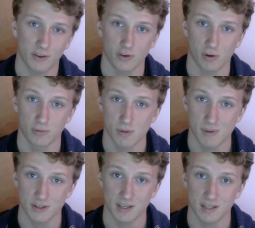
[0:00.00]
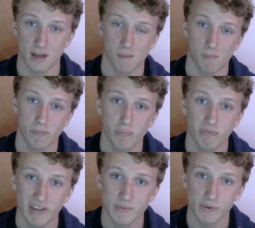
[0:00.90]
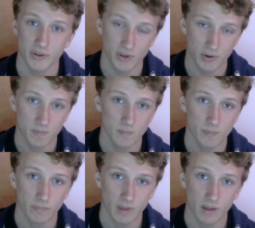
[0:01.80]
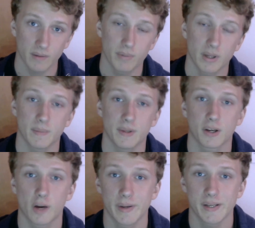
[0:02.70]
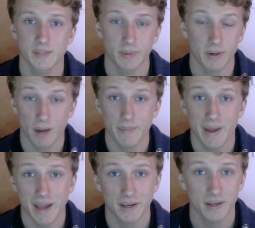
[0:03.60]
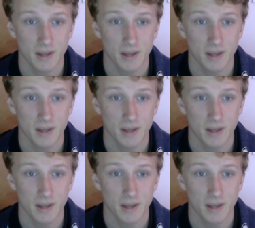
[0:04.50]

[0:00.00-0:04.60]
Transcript: so if you want to mention any um, teams I want to do, put them in the comments. But I'm back.